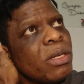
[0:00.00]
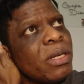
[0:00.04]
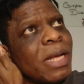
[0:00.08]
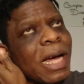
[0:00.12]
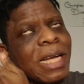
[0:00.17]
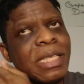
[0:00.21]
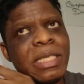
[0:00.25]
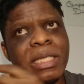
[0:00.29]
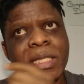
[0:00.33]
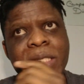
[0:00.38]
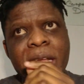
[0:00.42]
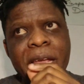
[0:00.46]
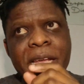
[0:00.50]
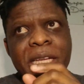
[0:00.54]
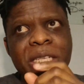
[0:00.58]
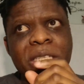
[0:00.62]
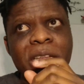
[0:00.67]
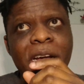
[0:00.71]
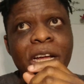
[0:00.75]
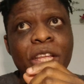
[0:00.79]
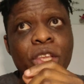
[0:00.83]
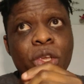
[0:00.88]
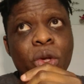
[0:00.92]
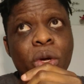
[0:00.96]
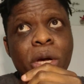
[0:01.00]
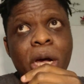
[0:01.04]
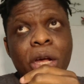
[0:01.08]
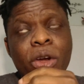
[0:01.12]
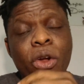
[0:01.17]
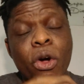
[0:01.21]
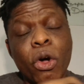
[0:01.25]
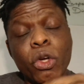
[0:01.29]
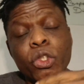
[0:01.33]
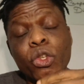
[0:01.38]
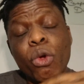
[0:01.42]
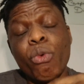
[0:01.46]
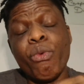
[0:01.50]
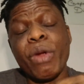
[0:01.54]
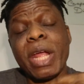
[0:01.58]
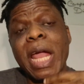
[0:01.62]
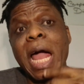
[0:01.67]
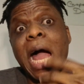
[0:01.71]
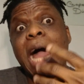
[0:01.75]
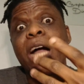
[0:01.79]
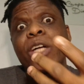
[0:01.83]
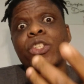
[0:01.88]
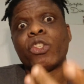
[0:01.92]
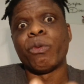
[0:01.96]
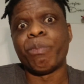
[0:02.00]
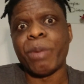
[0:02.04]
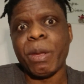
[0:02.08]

that states that you can also react